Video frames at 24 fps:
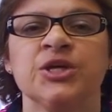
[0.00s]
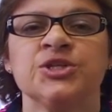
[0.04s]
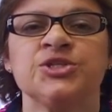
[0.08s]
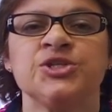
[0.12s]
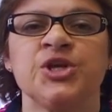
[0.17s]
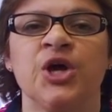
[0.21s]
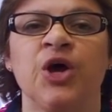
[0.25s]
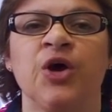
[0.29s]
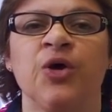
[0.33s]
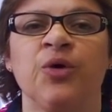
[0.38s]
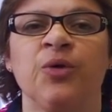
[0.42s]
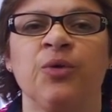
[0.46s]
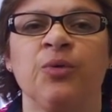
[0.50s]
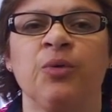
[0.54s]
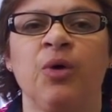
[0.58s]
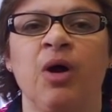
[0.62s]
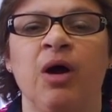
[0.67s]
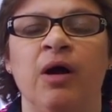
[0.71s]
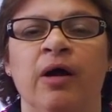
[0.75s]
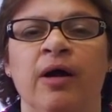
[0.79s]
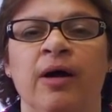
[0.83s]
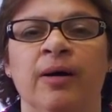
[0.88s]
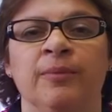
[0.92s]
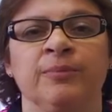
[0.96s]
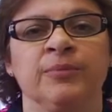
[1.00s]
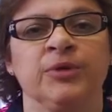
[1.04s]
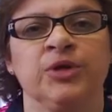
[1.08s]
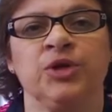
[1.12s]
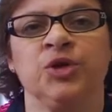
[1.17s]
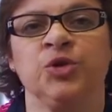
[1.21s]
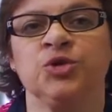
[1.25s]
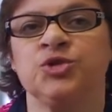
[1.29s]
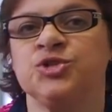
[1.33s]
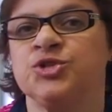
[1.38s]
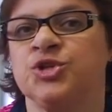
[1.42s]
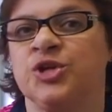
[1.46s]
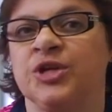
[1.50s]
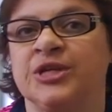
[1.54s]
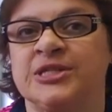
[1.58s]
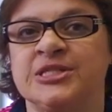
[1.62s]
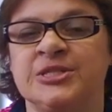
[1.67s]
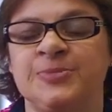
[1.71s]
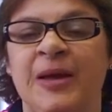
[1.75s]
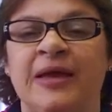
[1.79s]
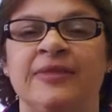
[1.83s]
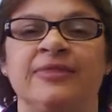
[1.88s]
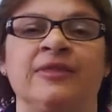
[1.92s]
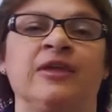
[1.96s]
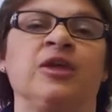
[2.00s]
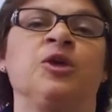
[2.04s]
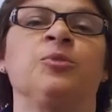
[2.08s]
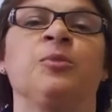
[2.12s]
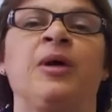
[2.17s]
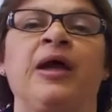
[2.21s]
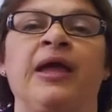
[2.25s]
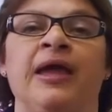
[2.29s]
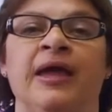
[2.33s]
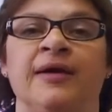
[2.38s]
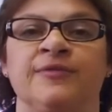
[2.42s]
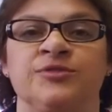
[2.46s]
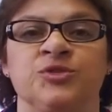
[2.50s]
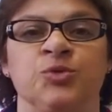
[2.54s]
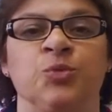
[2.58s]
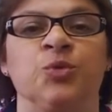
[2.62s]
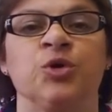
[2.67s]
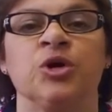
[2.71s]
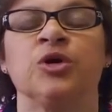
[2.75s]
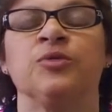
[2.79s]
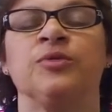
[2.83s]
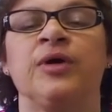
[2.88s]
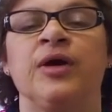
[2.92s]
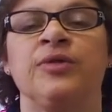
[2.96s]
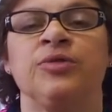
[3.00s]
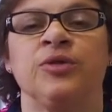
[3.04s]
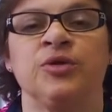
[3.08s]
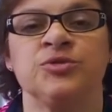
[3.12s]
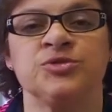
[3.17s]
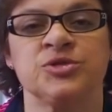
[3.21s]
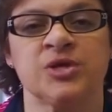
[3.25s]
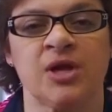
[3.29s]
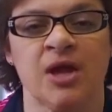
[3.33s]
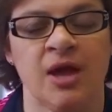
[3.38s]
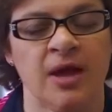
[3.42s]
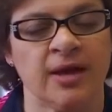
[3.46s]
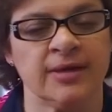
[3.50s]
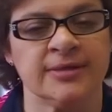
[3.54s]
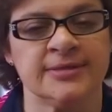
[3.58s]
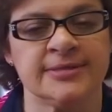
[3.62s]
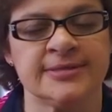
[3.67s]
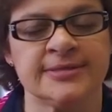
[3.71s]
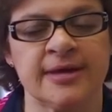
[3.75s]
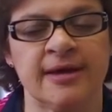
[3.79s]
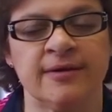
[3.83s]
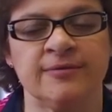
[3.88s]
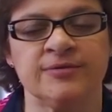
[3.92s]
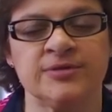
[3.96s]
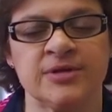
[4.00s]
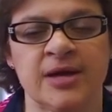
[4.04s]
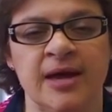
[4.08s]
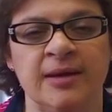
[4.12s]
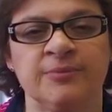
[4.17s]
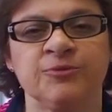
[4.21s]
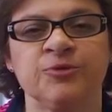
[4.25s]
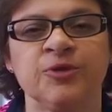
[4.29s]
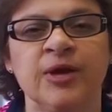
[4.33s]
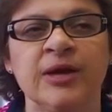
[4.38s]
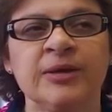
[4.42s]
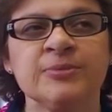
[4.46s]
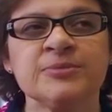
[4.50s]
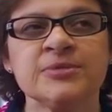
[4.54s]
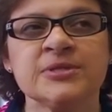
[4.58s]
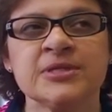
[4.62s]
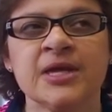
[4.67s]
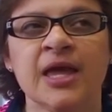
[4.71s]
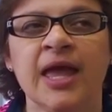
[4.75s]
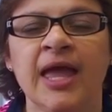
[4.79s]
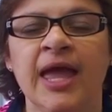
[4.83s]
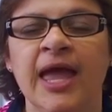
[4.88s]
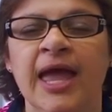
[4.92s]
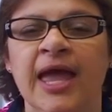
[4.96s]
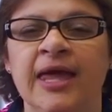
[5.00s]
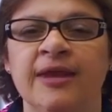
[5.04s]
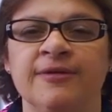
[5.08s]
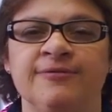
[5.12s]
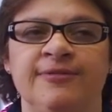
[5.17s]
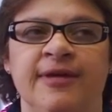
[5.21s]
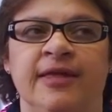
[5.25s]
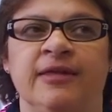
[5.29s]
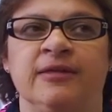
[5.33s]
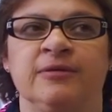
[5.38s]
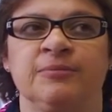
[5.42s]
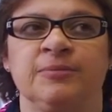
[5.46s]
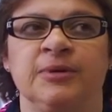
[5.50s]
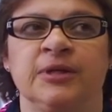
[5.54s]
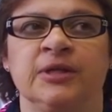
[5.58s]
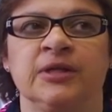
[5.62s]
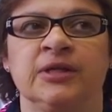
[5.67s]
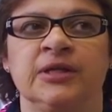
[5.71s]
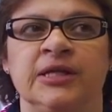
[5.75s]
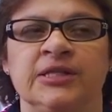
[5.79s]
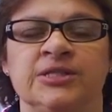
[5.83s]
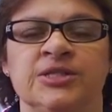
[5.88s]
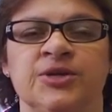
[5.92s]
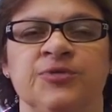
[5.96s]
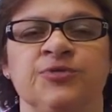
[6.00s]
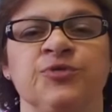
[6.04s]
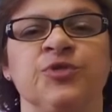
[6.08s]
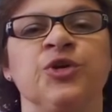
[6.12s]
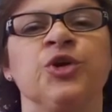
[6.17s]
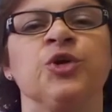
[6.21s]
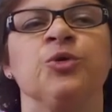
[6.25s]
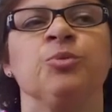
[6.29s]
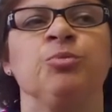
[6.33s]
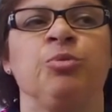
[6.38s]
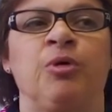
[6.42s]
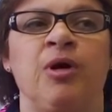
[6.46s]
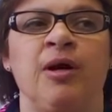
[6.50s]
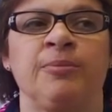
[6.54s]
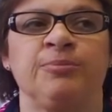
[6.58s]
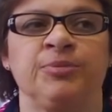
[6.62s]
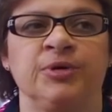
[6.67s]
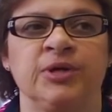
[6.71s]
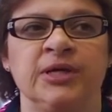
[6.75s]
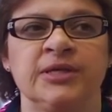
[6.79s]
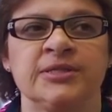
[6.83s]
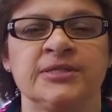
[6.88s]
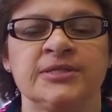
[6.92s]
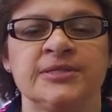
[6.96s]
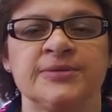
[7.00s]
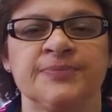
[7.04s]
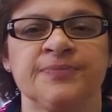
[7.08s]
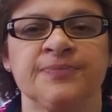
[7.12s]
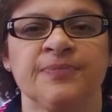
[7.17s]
So you should expect that you might have to work around those kinds of timeframes and availability to view properties.